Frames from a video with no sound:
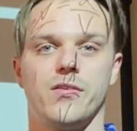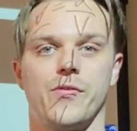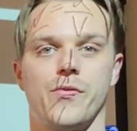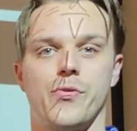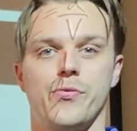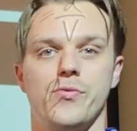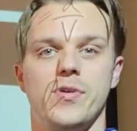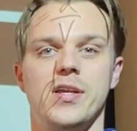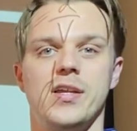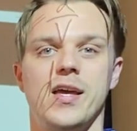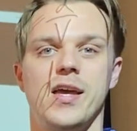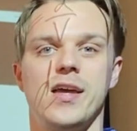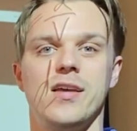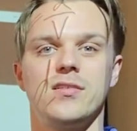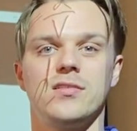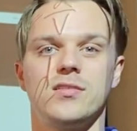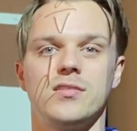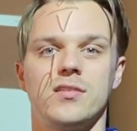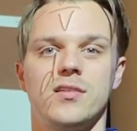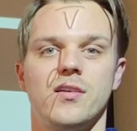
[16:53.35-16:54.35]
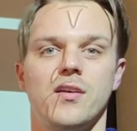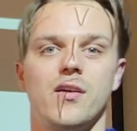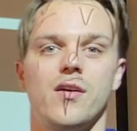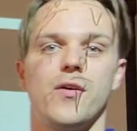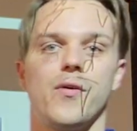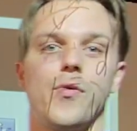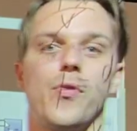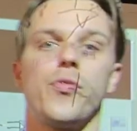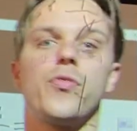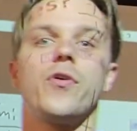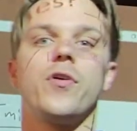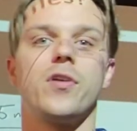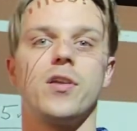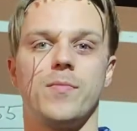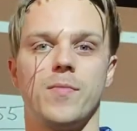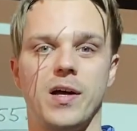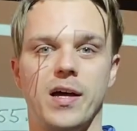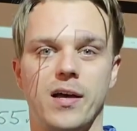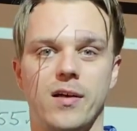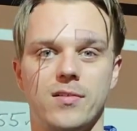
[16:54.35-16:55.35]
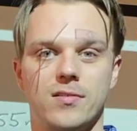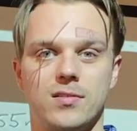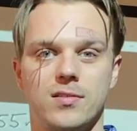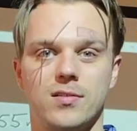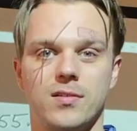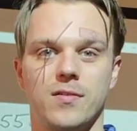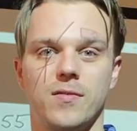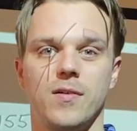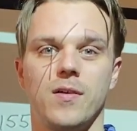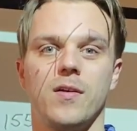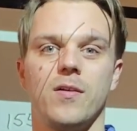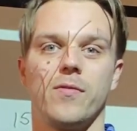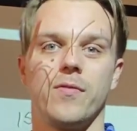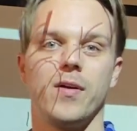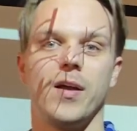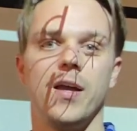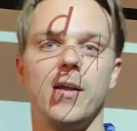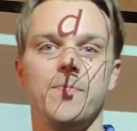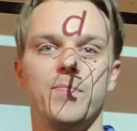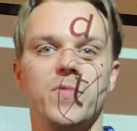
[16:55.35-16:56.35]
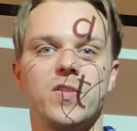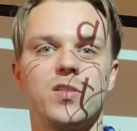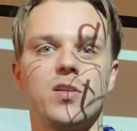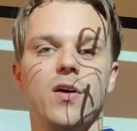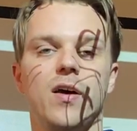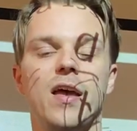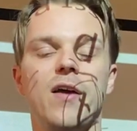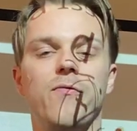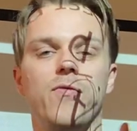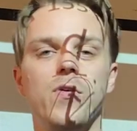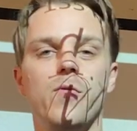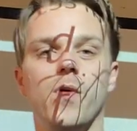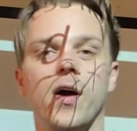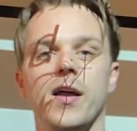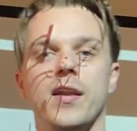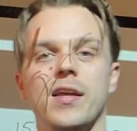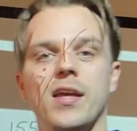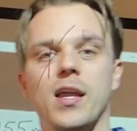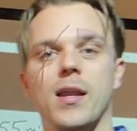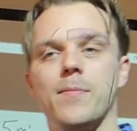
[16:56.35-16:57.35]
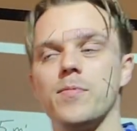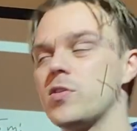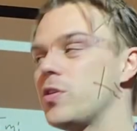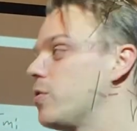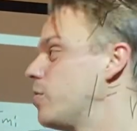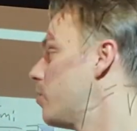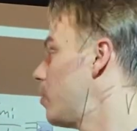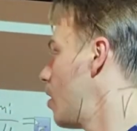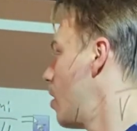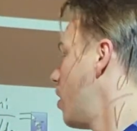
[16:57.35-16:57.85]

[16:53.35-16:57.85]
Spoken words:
3 days, 30 miles, right? So if we want to get up to